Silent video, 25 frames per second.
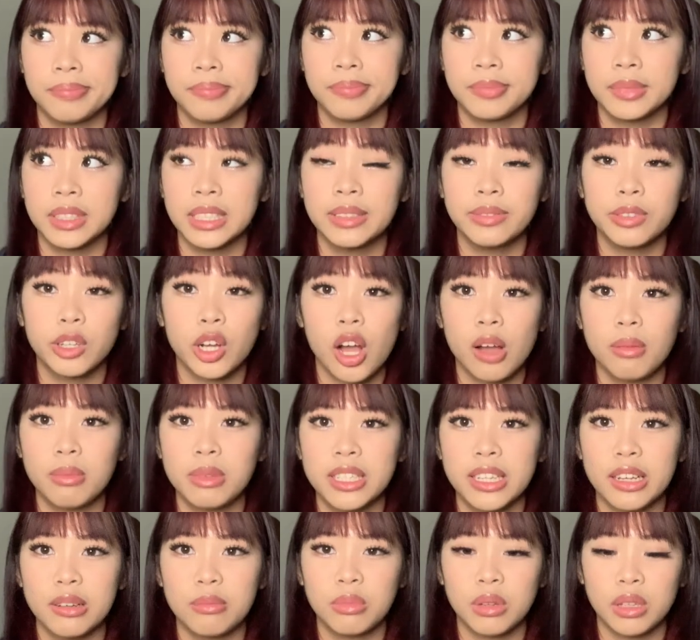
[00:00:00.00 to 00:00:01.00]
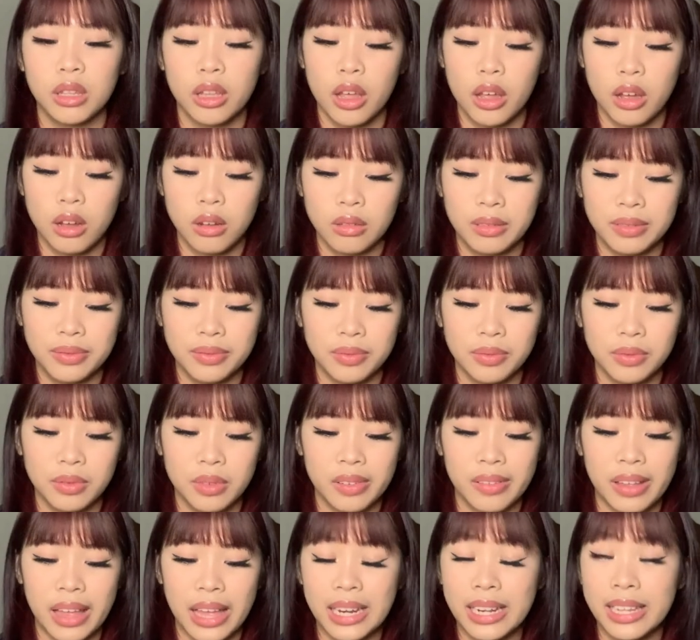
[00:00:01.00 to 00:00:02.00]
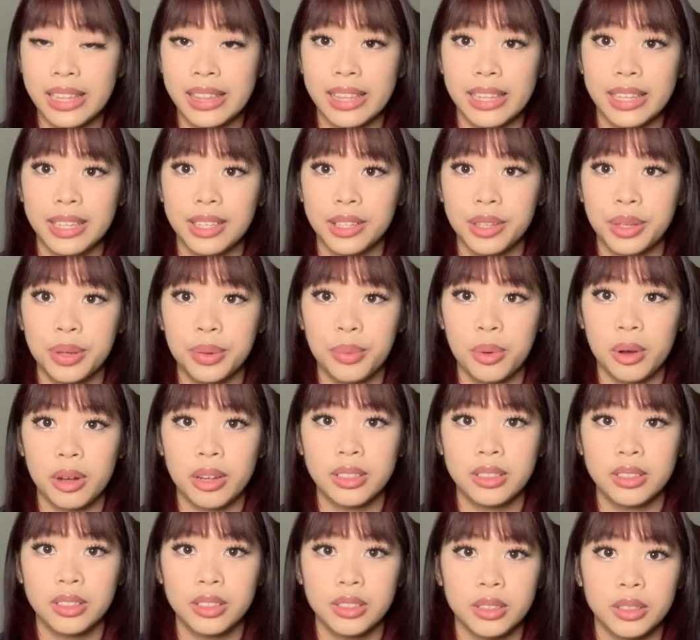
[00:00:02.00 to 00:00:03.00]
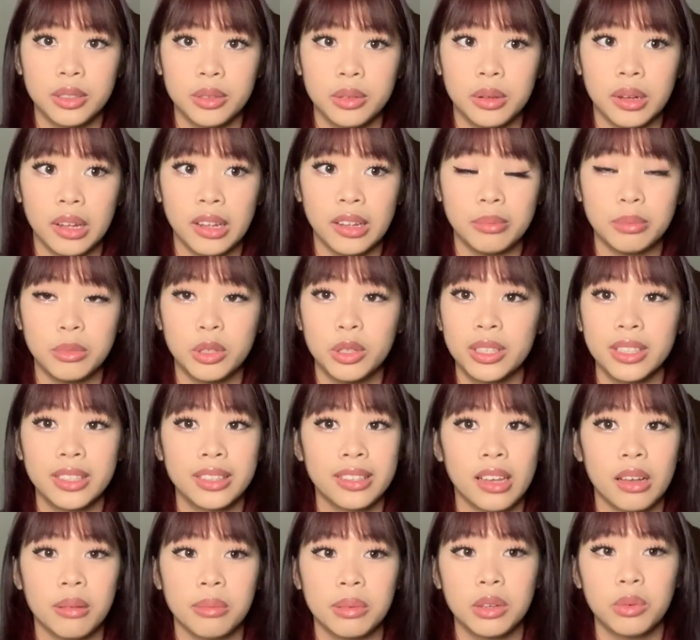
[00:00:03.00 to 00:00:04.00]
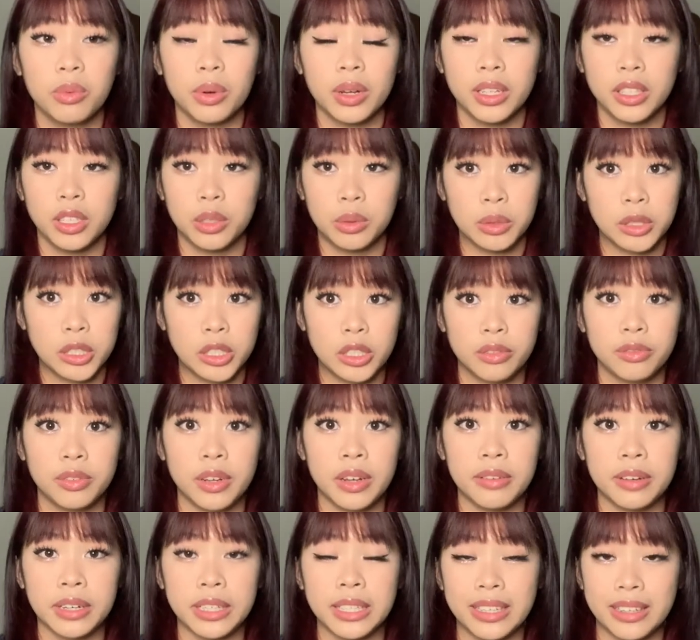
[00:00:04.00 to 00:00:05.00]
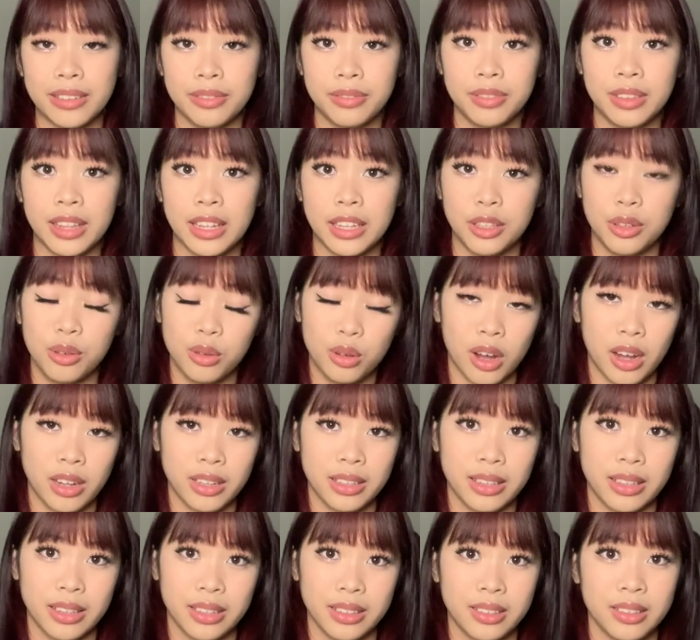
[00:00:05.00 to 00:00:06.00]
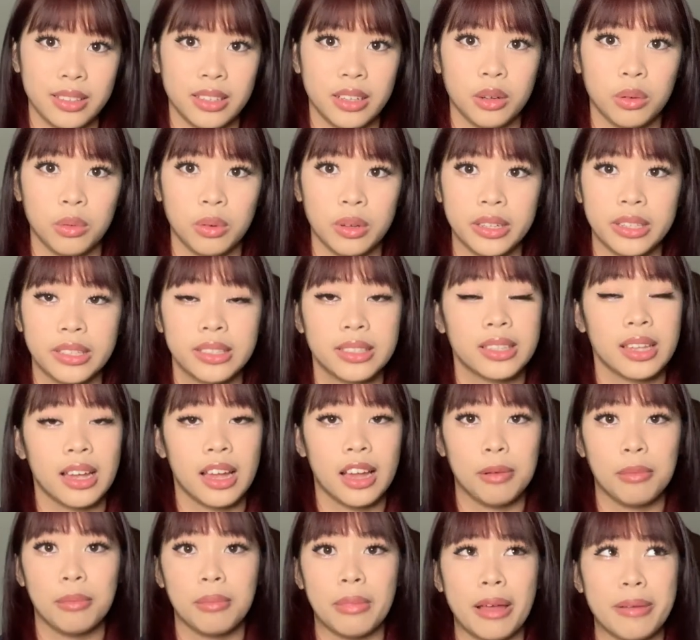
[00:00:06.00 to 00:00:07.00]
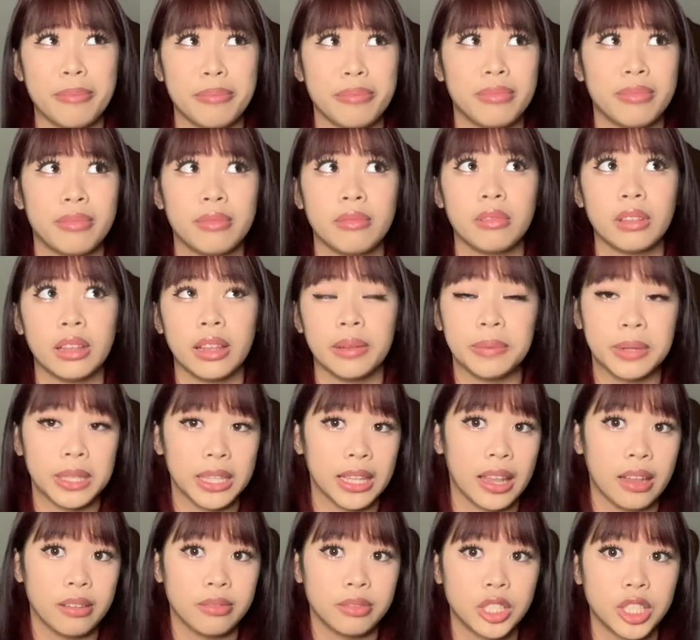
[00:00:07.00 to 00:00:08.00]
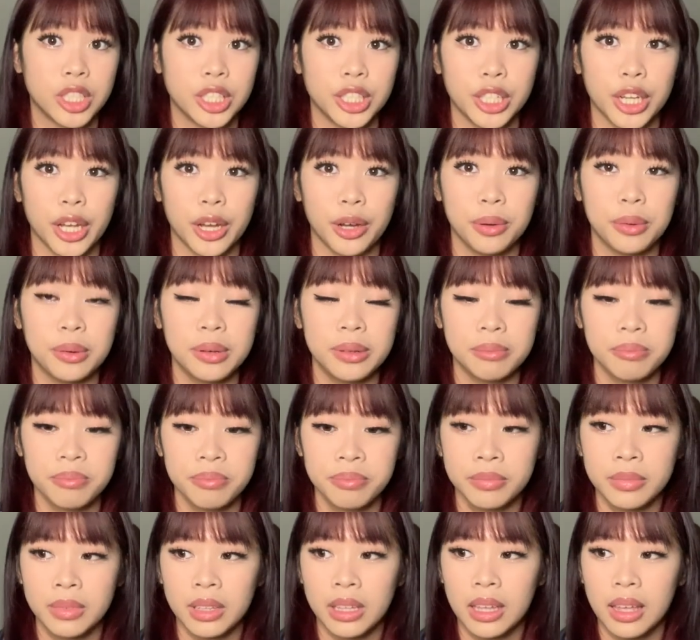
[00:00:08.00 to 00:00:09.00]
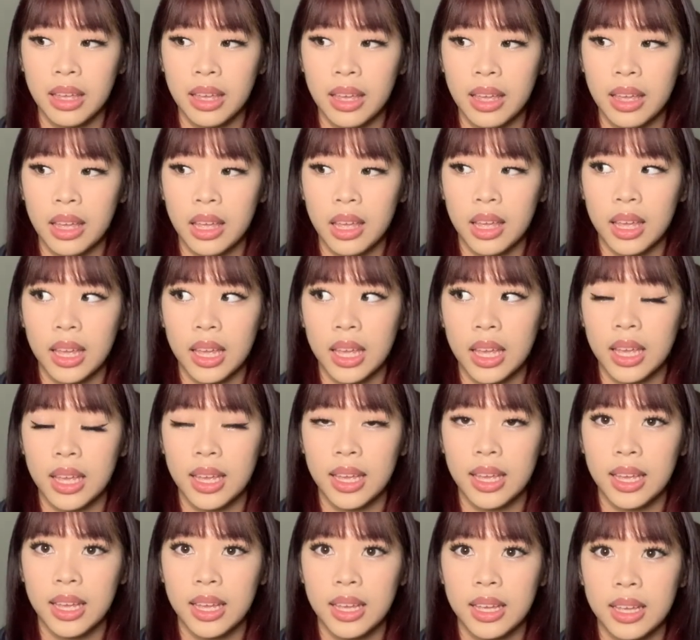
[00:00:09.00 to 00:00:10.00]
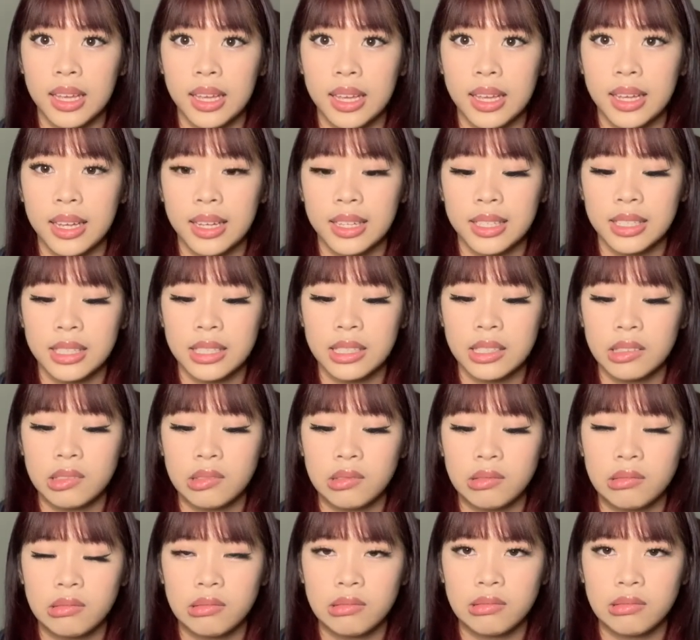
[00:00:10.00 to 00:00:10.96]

leave a comment down below if anything you want to. You can tell me what your favorite gift that you got this year was. I would love to know. And